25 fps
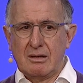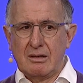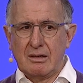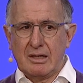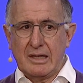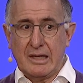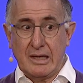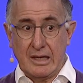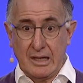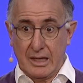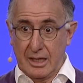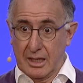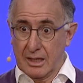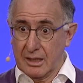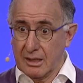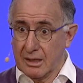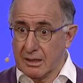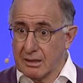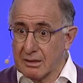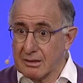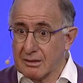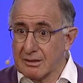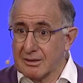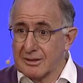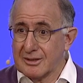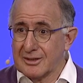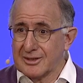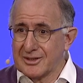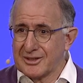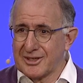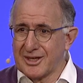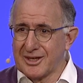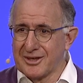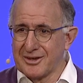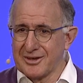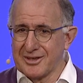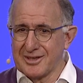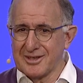Yeah?
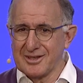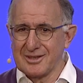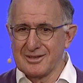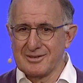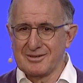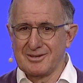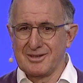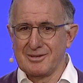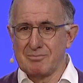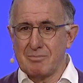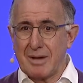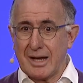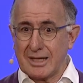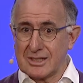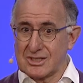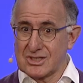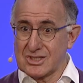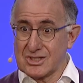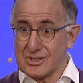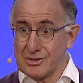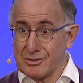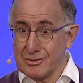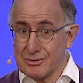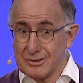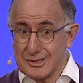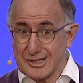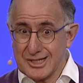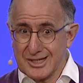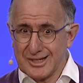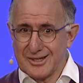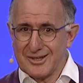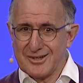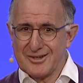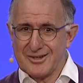in my suit?